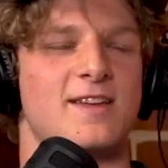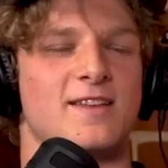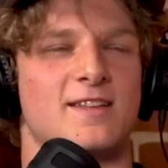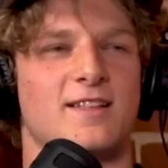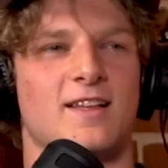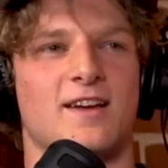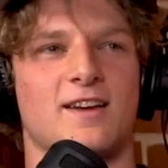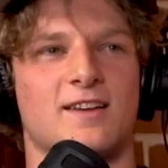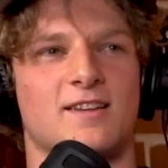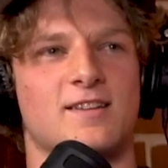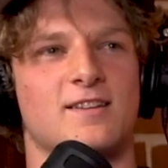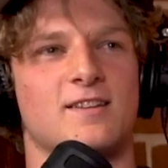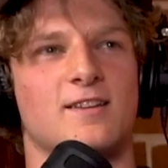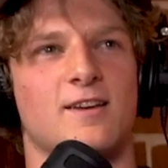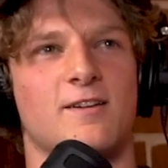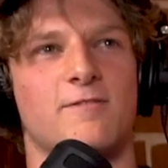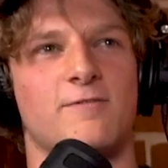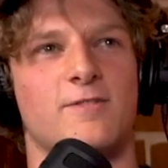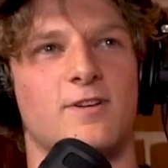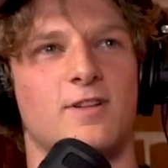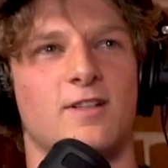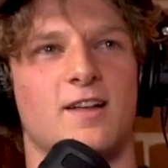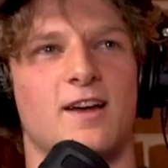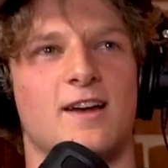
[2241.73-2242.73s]
Like I
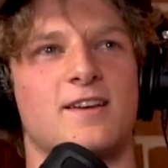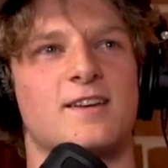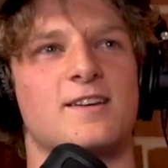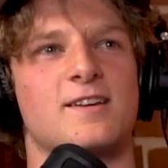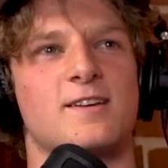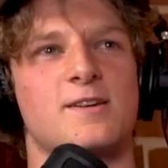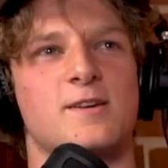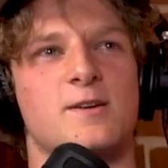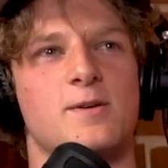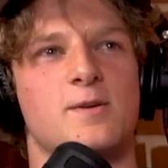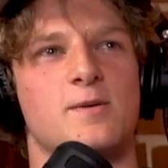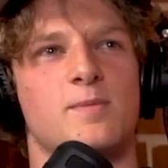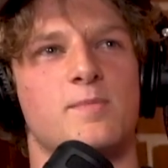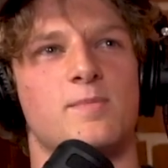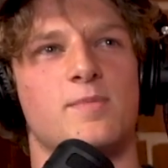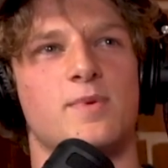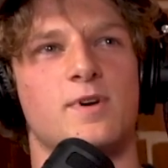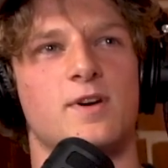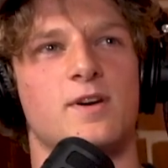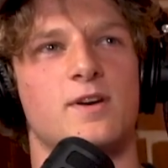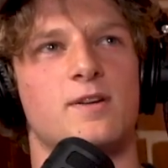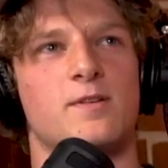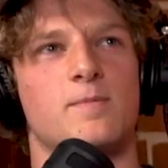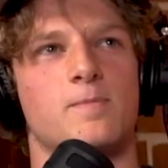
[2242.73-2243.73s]
feel like,
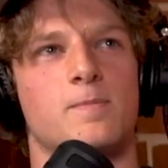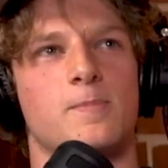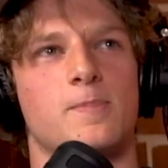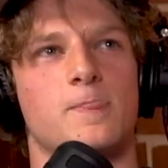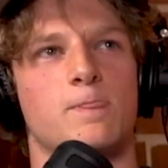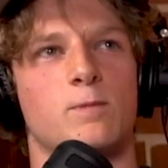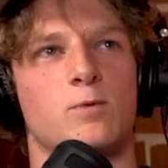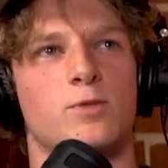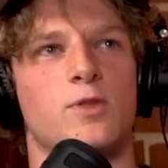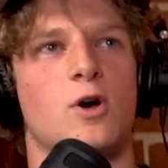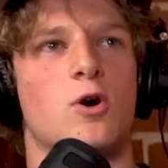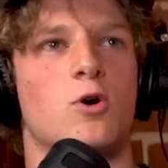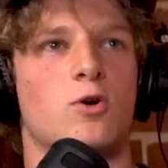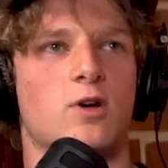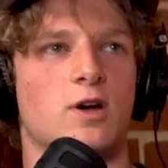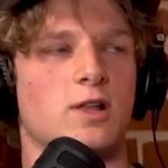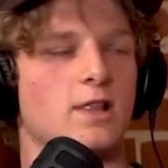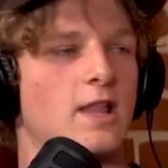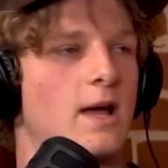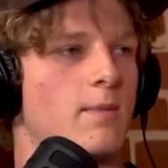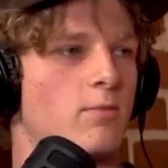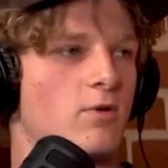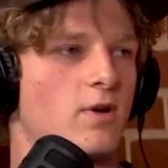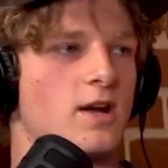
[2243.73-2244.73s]
but with the whole
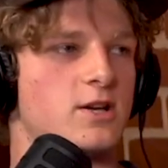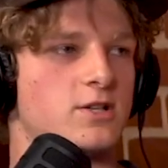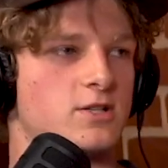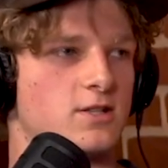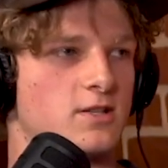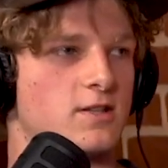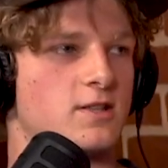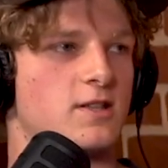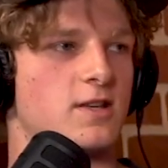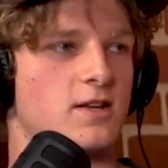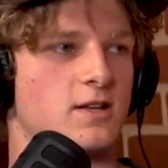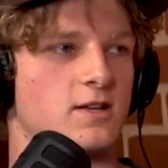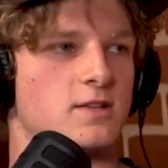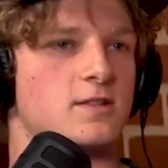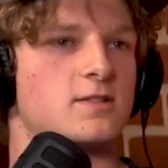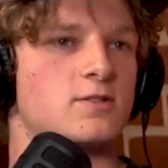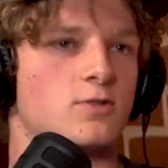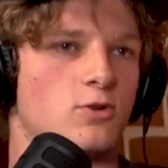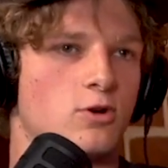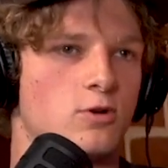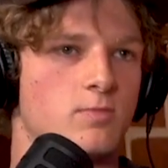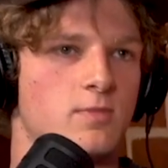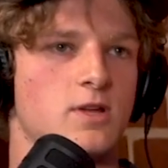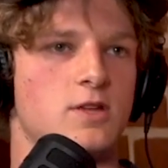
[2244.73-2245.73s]
collaboration thing, it's
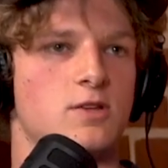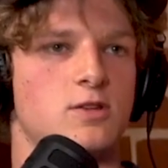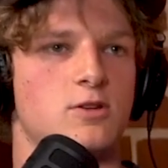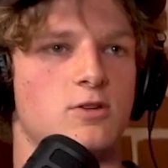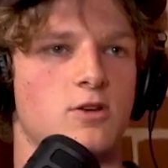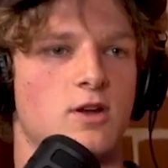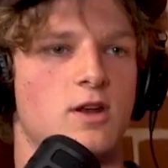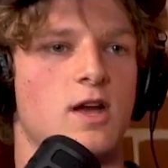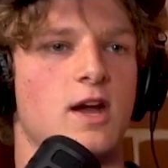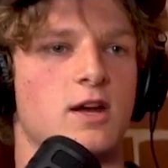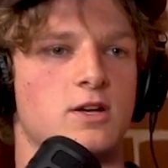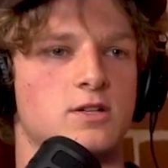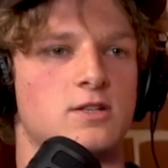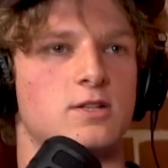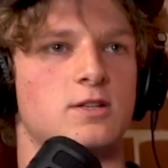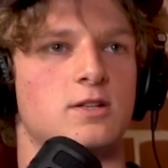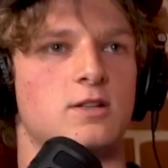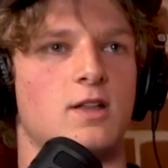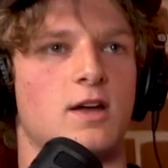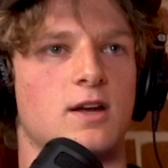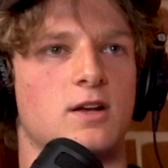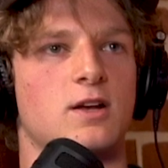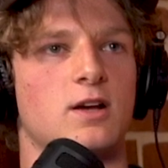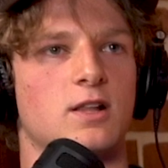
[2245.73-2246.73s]
taught me you got to actually
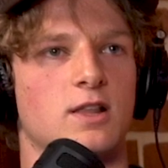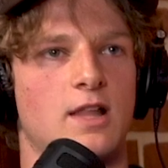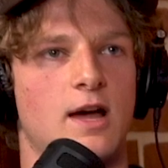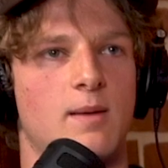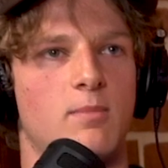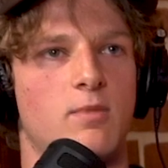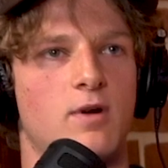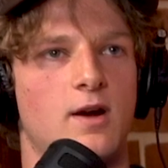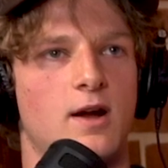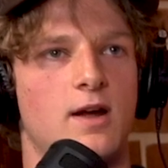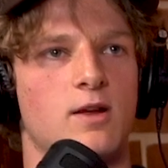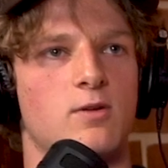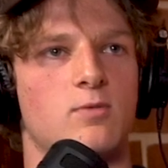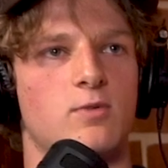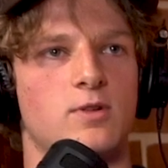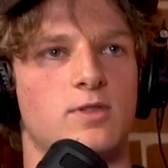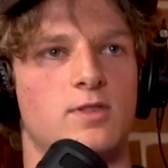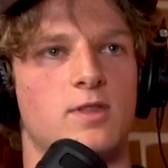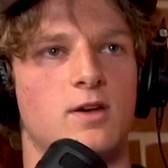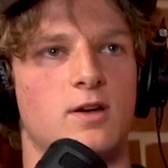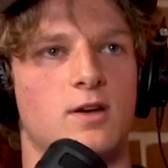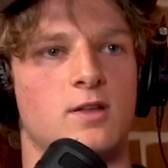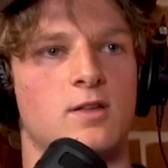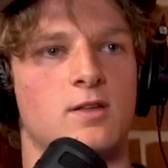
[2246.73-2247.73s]
like collaborate with
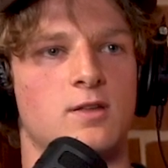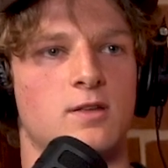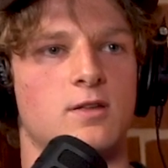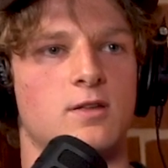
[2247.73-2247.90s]
the